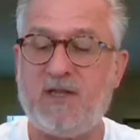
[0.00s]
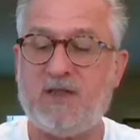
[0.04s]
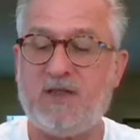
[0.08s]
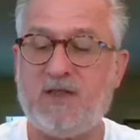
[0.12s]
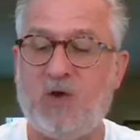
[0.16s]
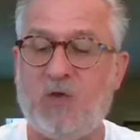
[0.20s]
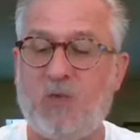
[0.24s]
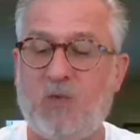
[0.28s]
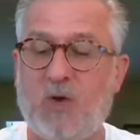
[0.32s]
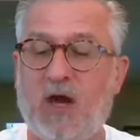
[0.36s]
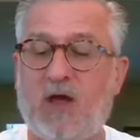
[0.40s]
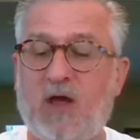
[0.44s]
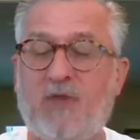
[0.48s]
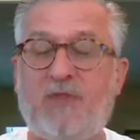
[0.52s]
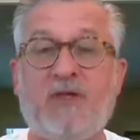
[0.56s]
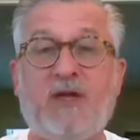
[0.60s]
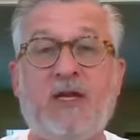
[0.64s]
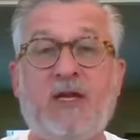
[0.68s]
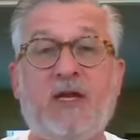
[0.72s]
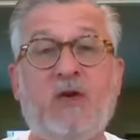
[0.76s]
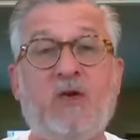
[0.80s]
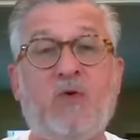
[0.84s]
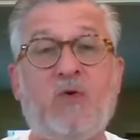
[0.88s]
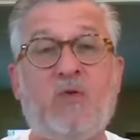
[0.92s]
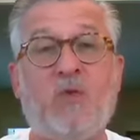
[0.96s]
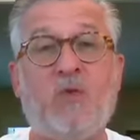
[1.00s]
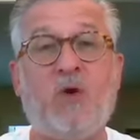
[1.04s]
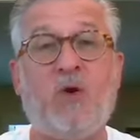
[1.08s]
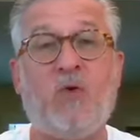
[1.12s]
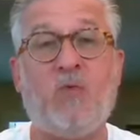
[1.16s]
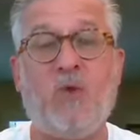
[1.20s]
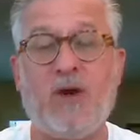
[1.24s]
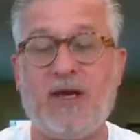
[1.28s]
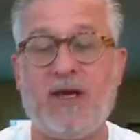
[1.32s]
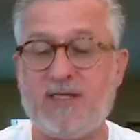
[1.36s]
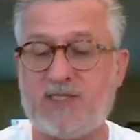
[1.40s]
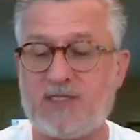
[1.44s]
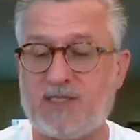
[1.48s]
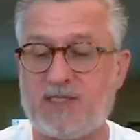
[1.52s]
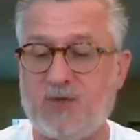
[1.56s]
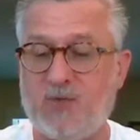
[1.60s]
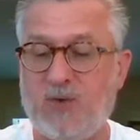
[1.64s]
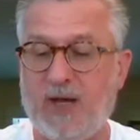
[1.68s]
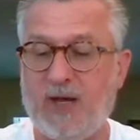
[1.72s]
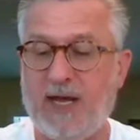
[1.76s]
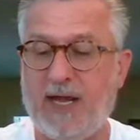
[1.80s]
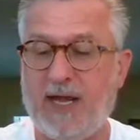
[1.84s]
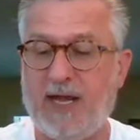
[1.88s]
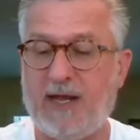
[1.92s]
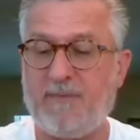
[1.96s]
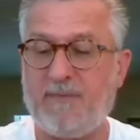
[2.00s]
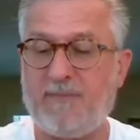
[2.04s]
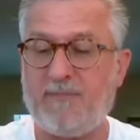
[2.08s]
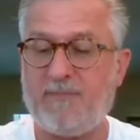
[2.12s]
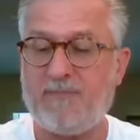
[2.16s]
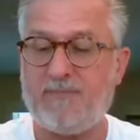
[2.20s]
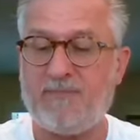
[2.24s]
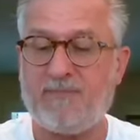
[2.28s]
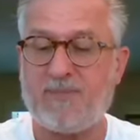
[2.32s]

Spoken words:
the wealthy will waste away.